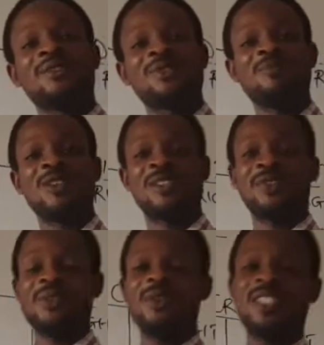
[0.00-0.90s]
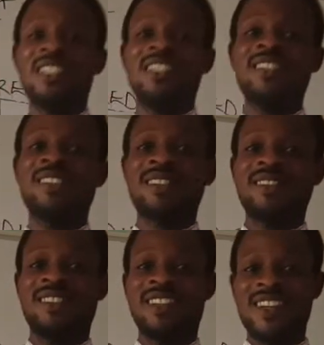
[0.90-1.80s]
you so much for watching this.
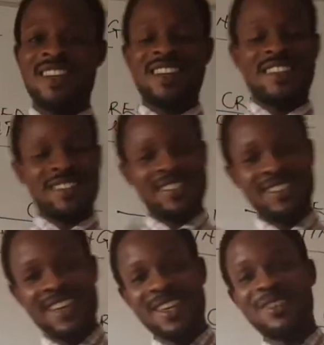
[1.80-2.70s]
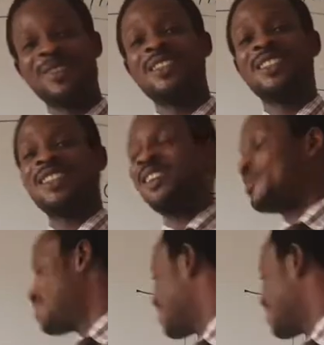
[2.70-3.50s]
Enjoy the time.